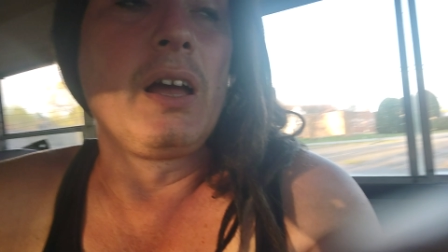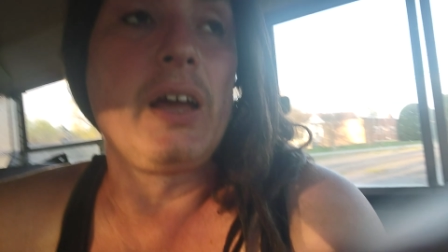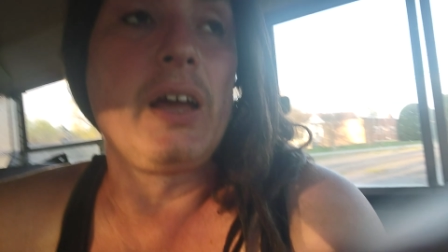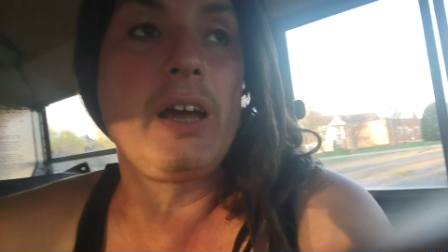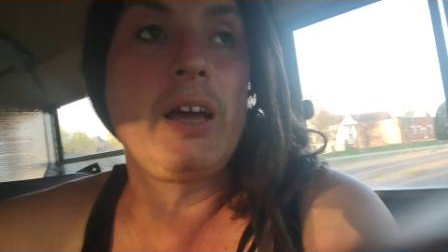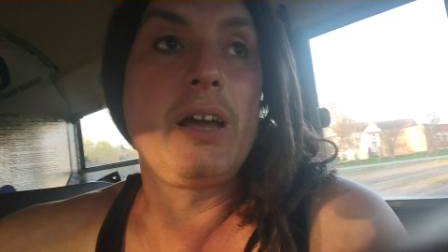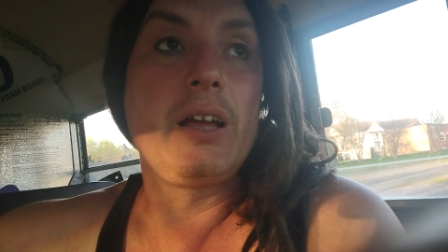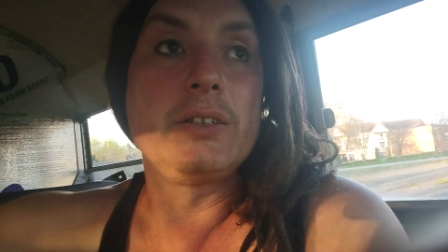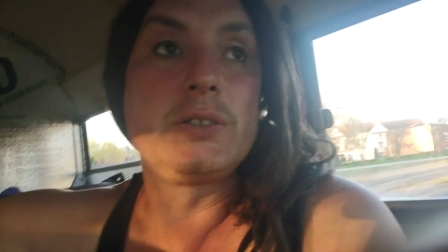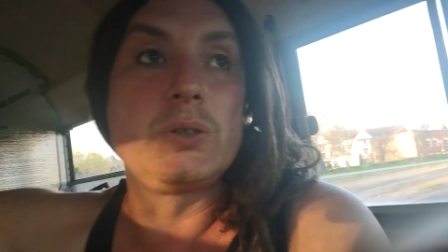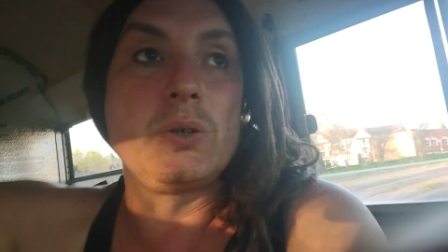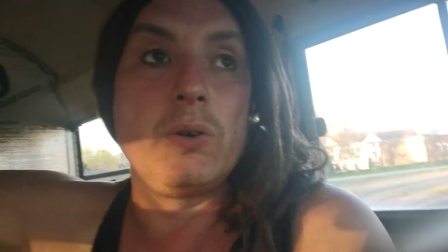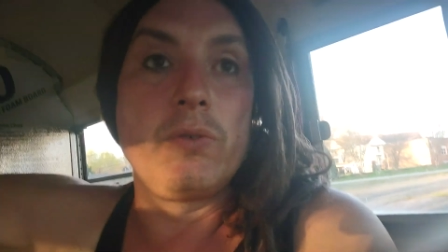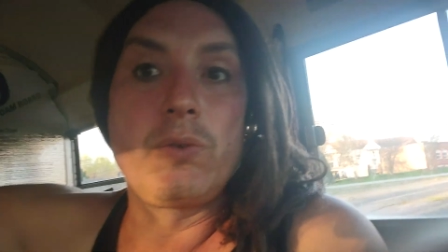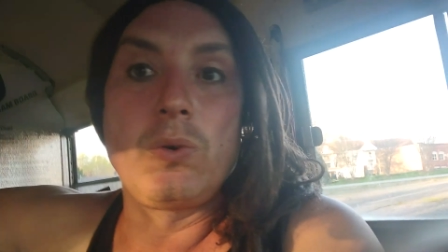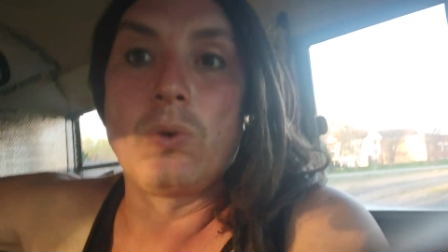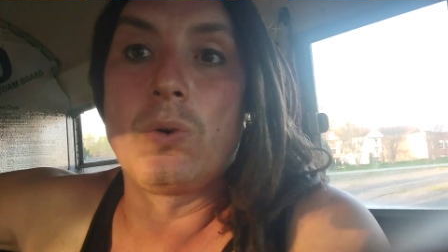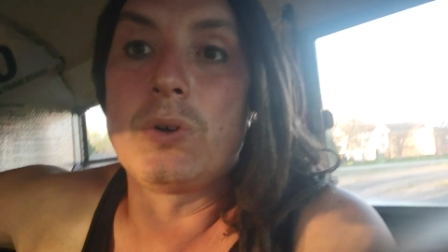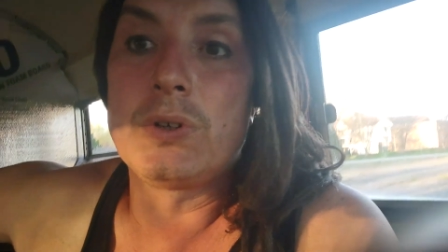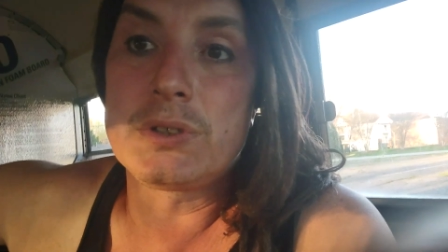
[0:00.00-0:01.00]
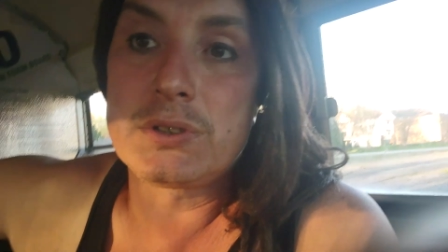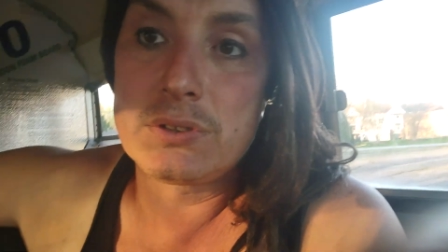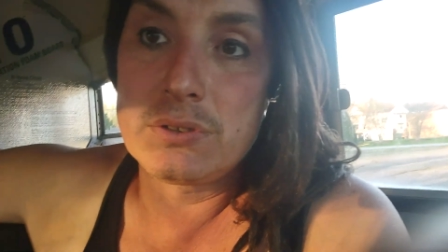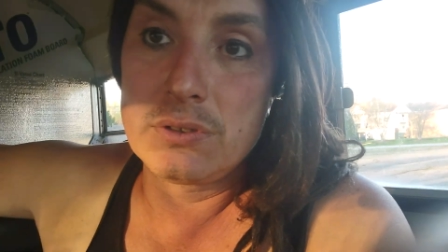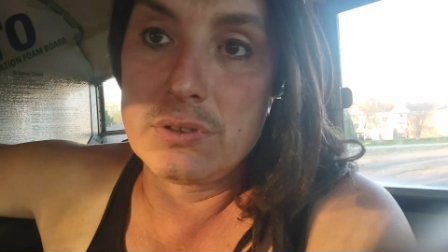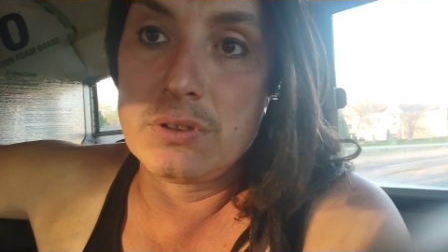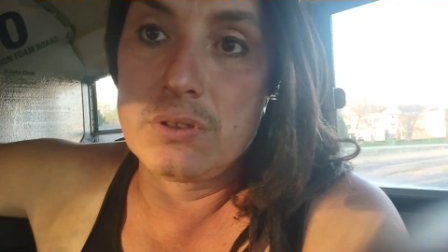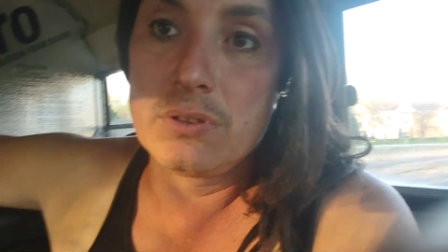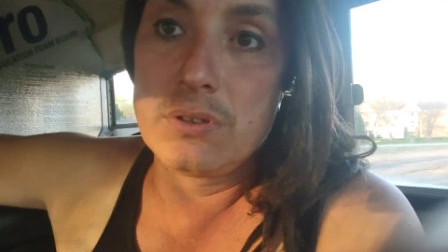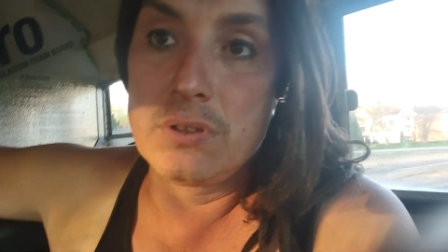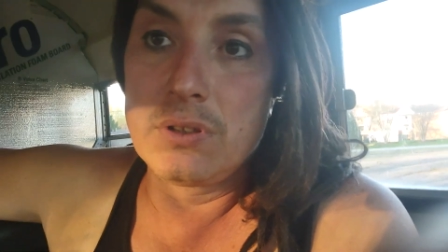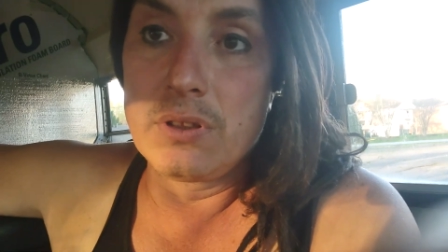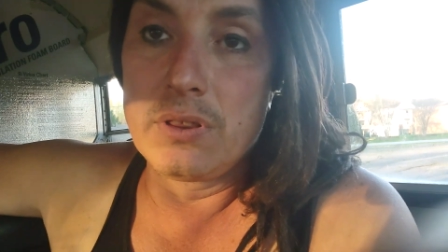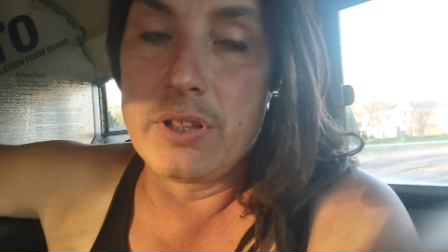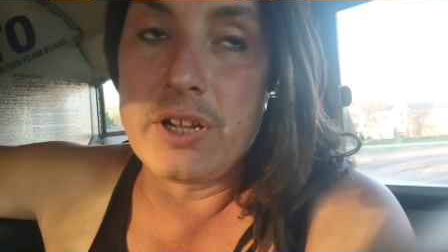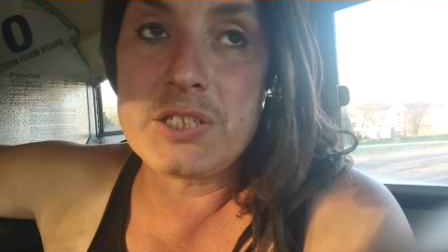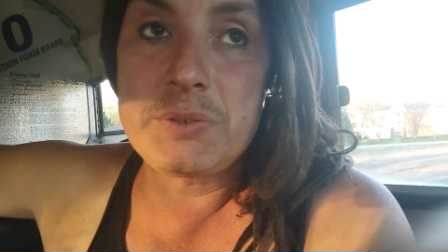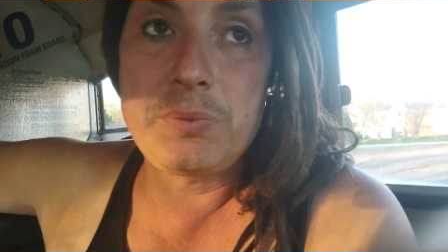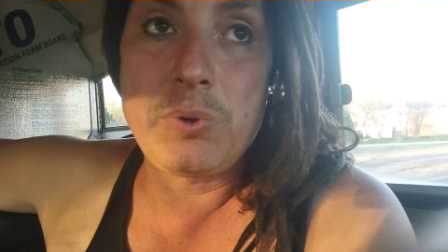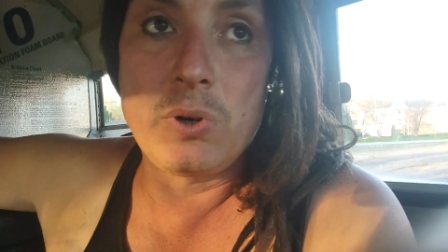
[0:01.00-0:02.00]
And so, of course,
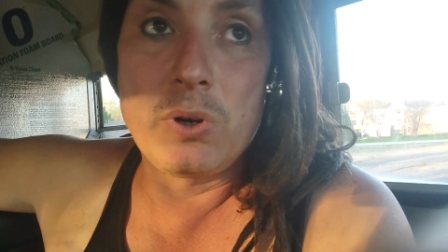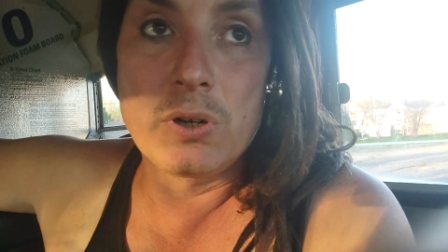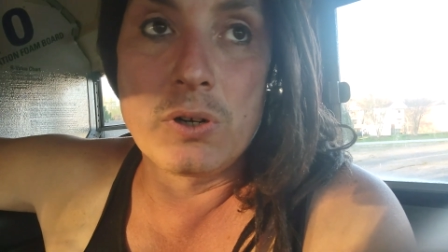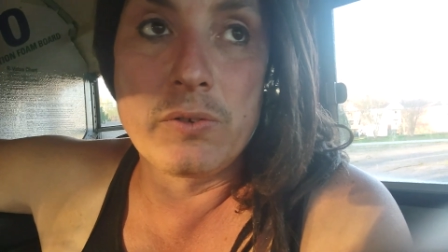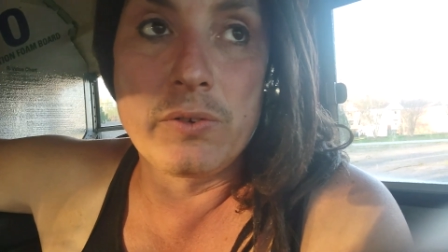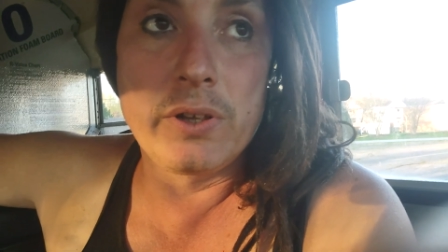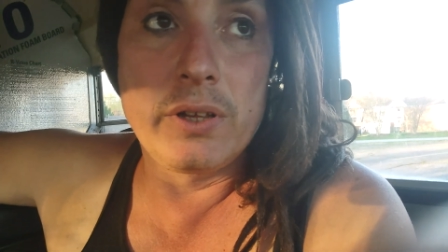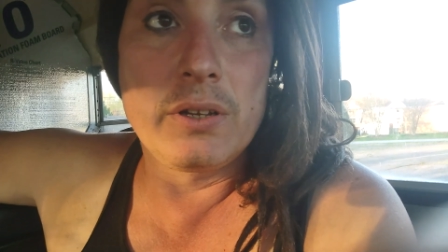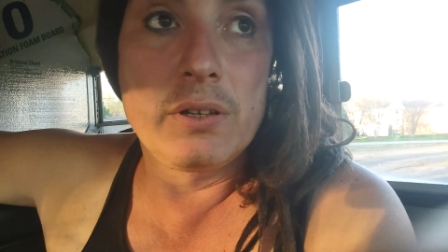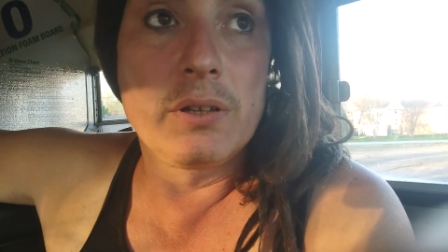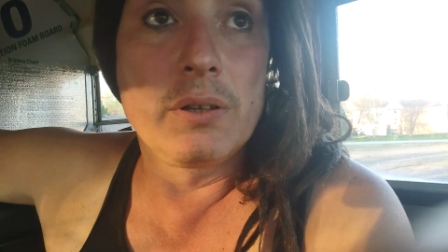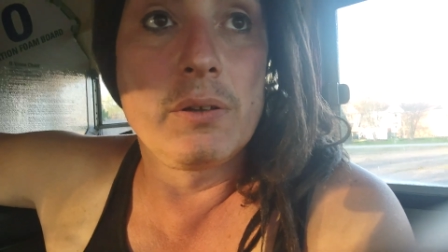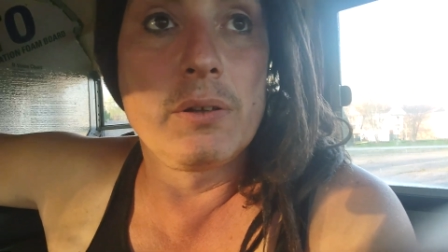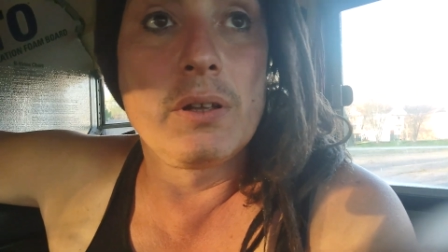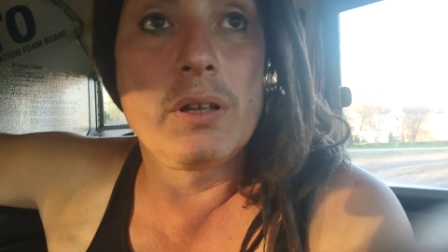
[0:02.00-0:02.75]
that's part of it.